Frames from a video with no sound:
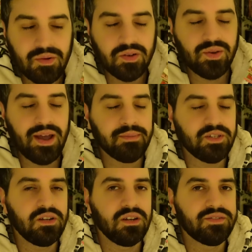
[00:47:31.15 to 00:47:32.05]
Also, I
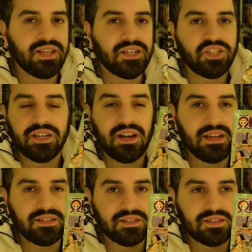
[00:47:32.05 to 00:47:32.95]
absolutely love Sanji in
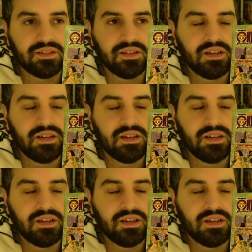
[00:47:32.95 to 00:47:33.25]
glasses.